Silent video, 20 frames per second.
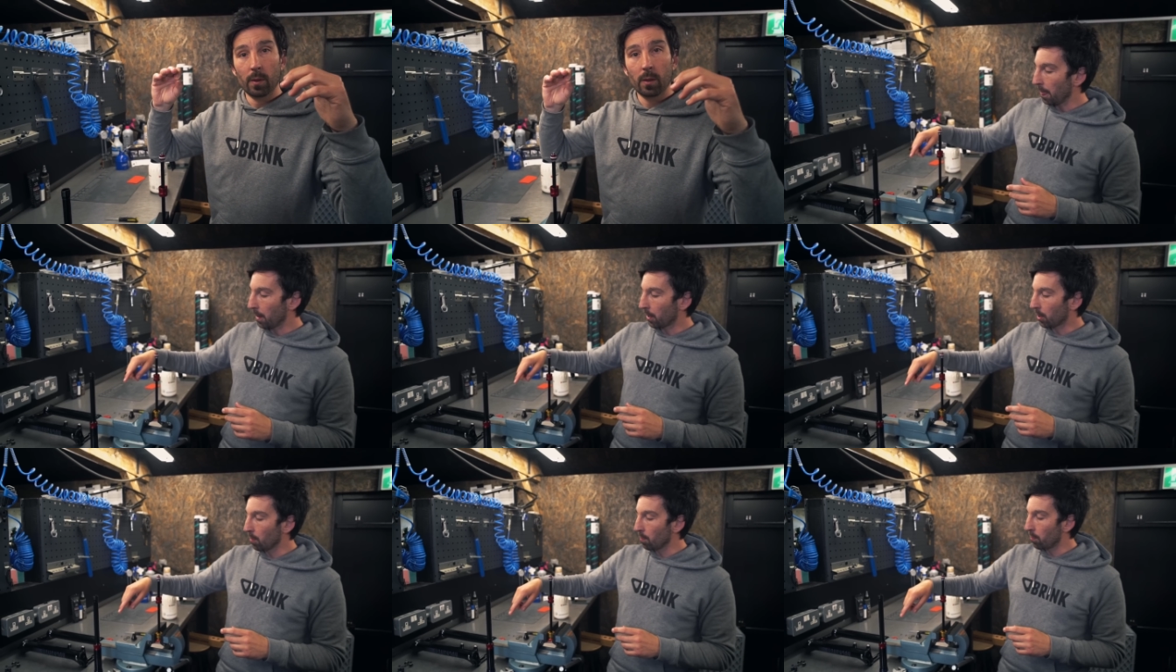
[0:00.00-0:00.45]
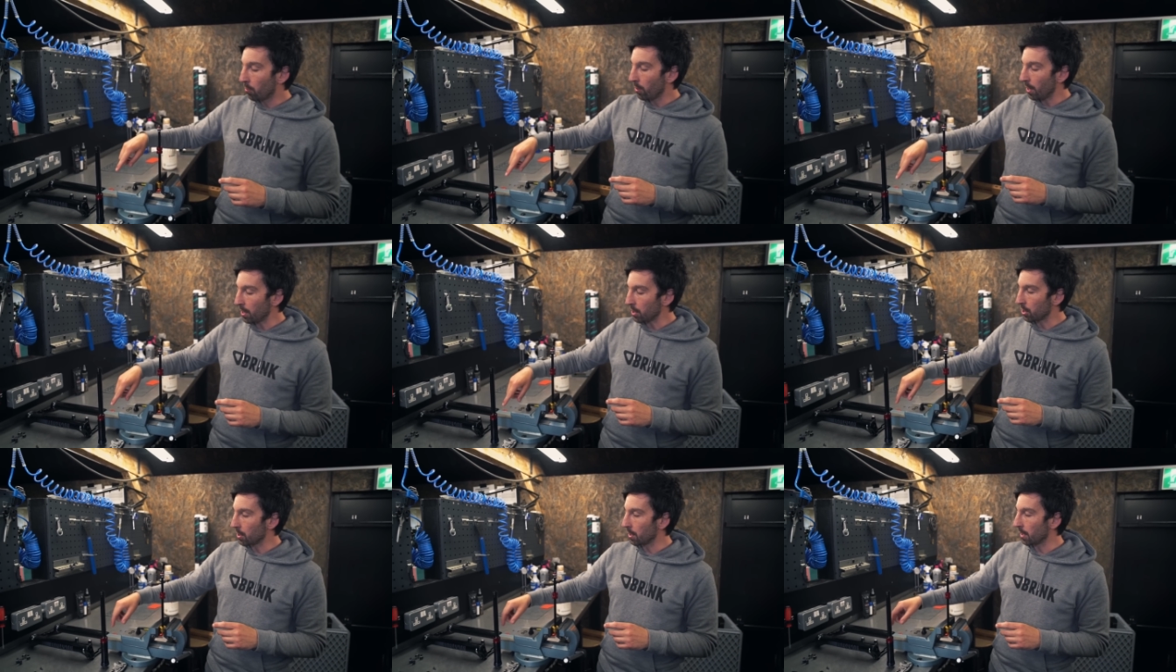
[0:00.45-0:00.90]
The
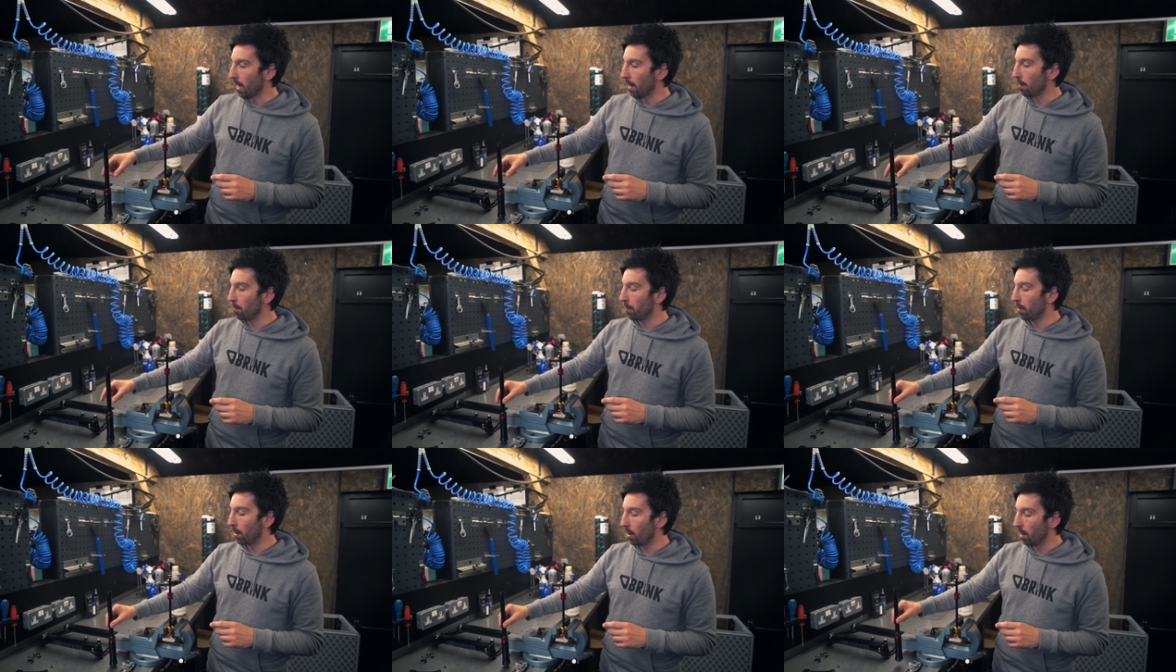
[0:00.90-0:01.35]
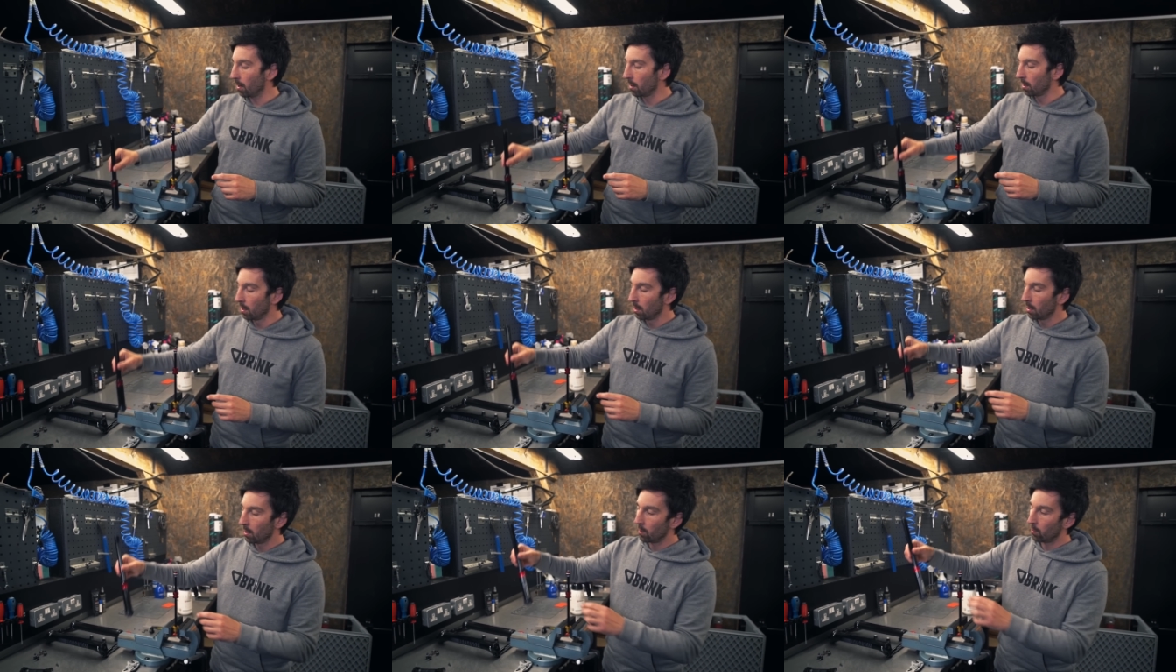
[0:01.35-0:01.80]
compression damper,
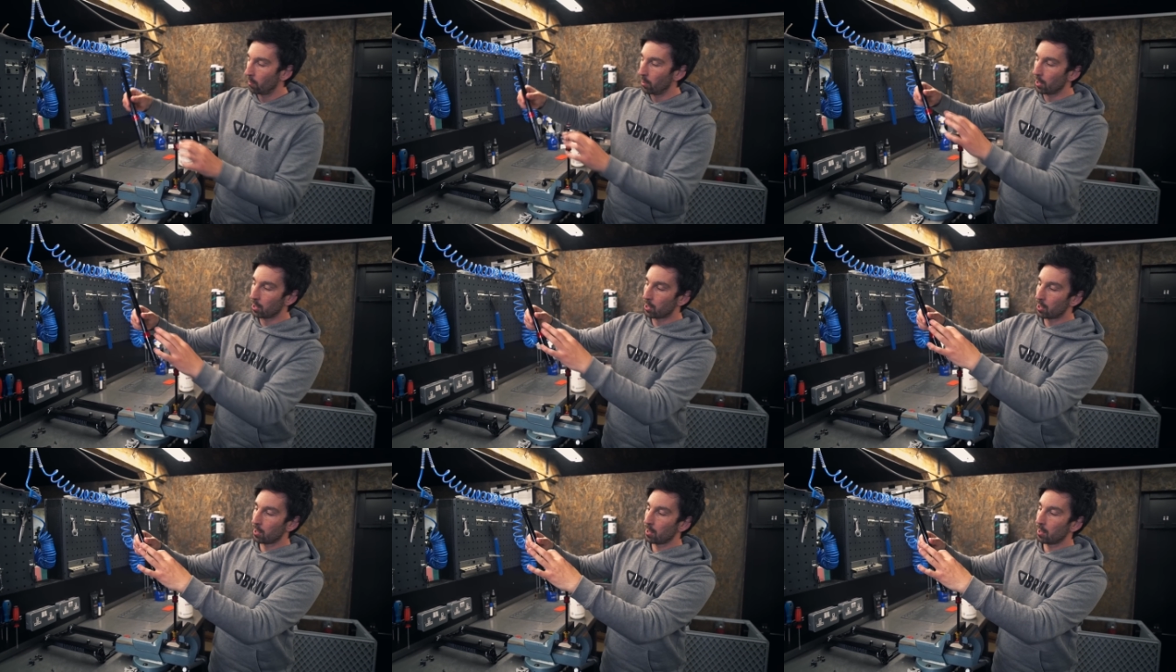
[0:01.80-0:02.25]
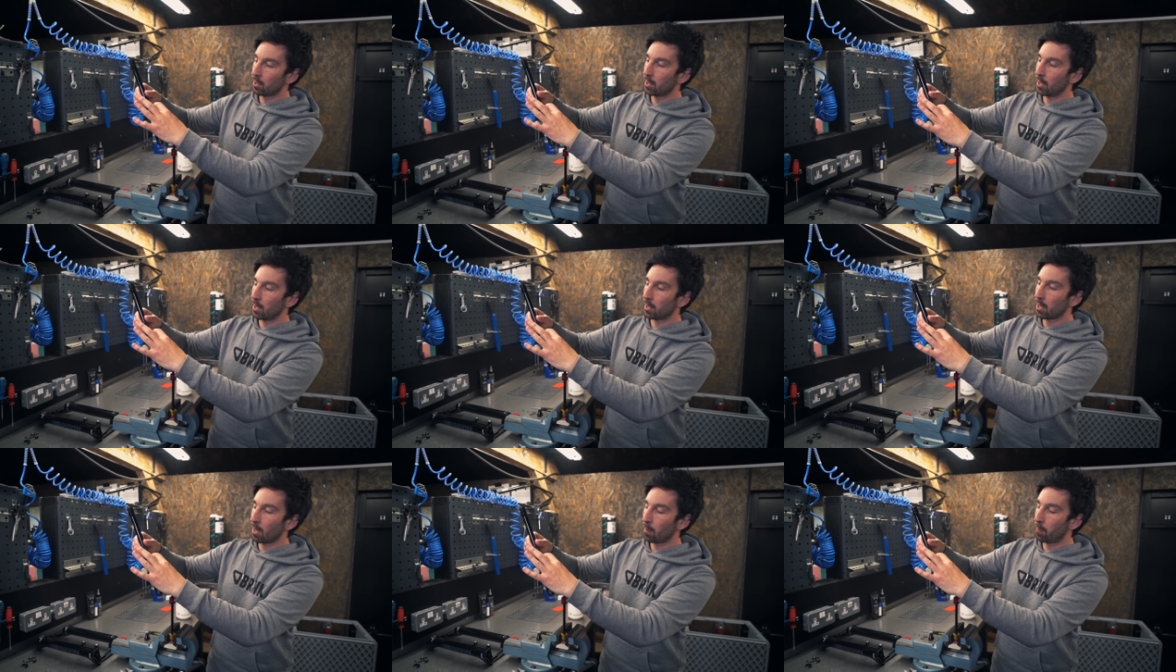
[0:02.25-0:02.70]
which
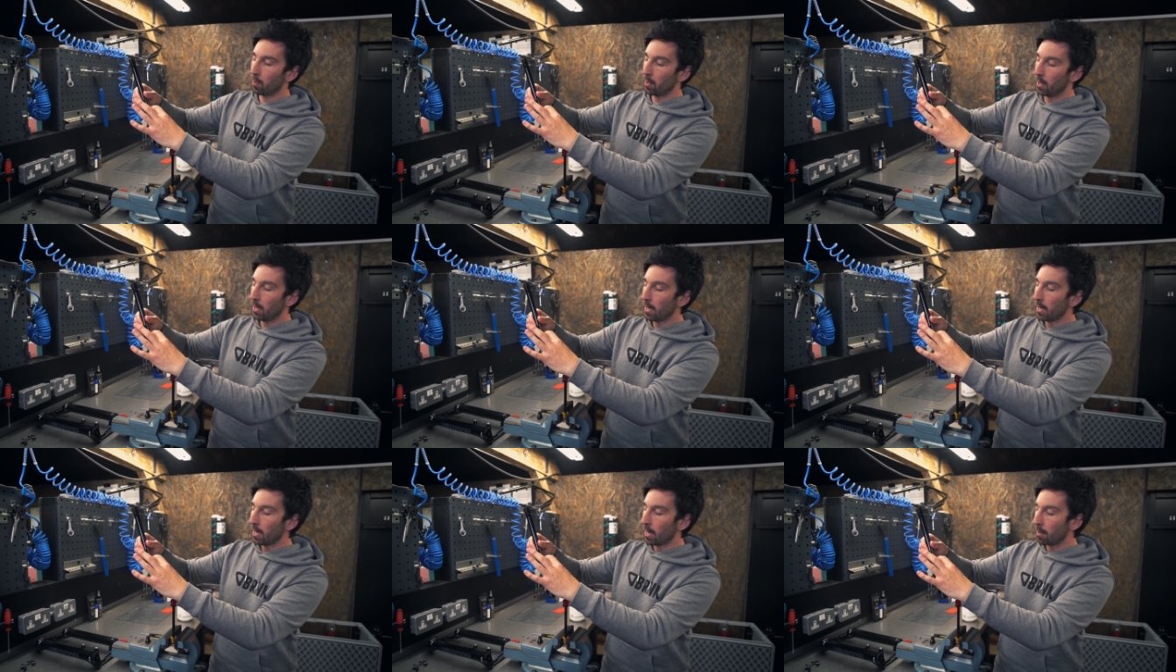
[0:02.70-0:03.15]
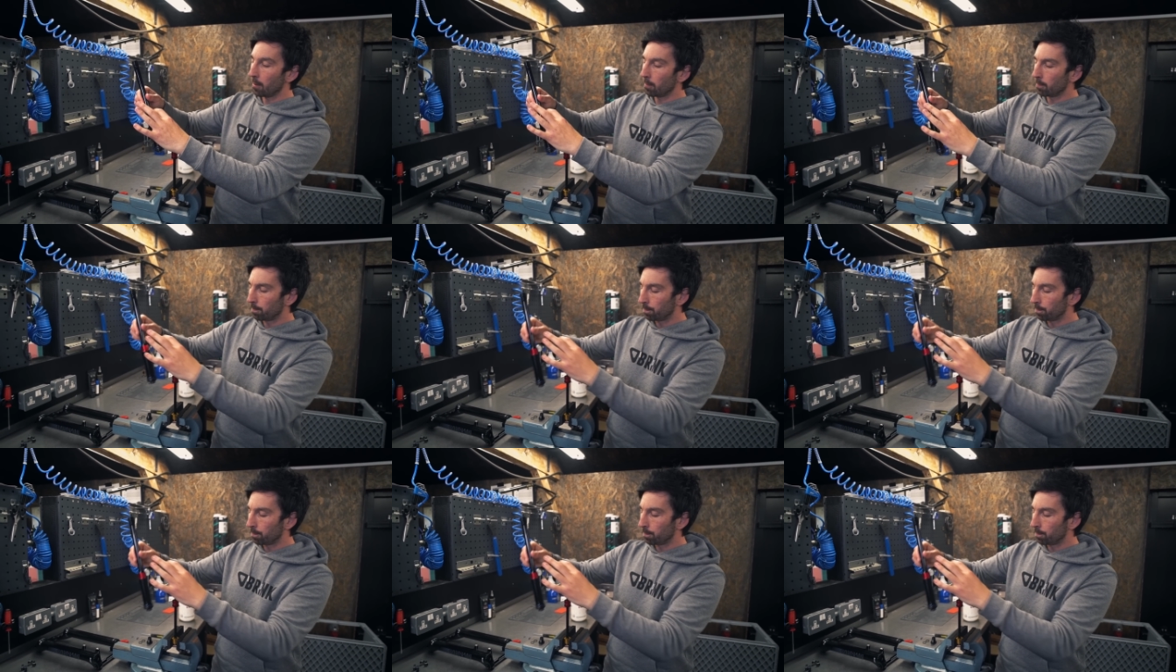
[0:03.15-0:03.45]
sits up in here,